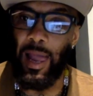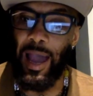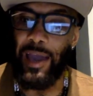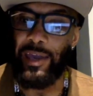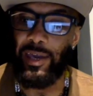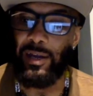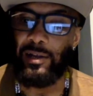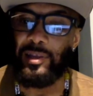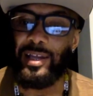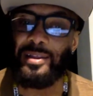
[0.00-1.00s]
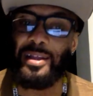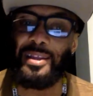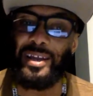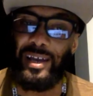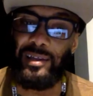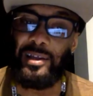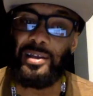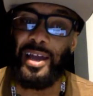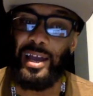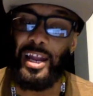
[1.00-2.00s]
I hear Santa Teresa
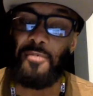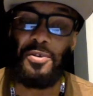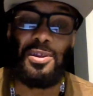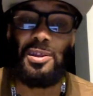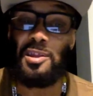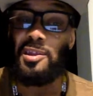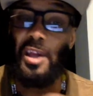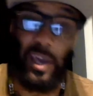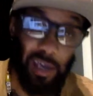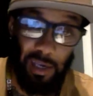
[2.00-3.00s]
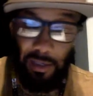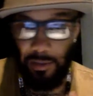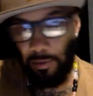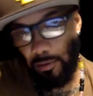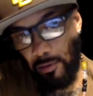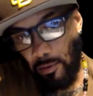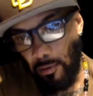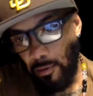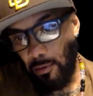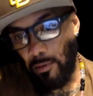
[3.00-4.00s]
nightlife is sick.
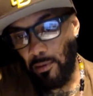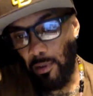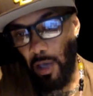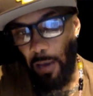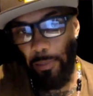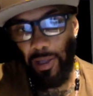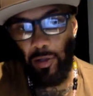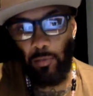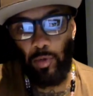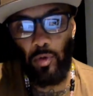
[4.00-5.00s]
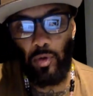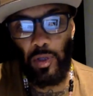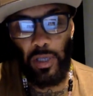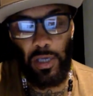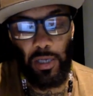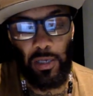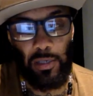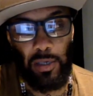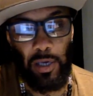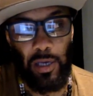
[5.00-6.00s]
I met some dudes
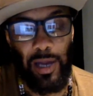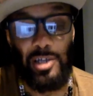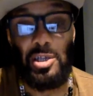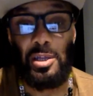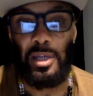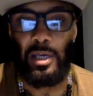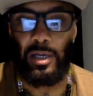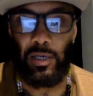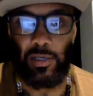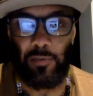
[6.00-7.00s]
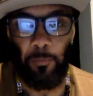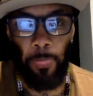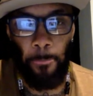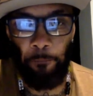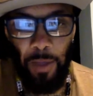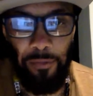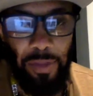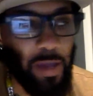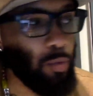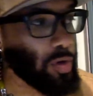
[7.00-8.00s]
in Argentina, and
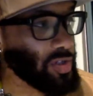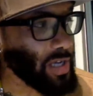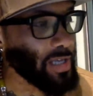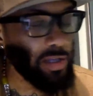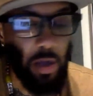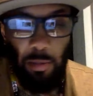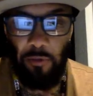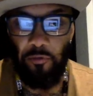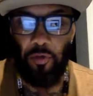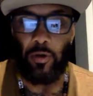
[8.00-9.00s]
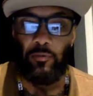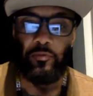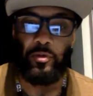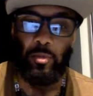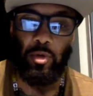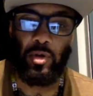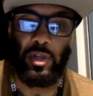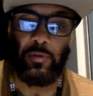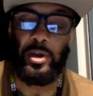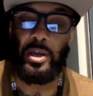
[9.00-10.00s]
they were just coming from Costa
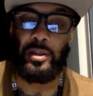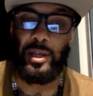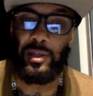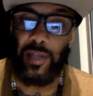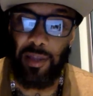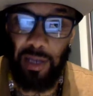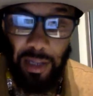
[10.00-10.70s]
Rica, and they said the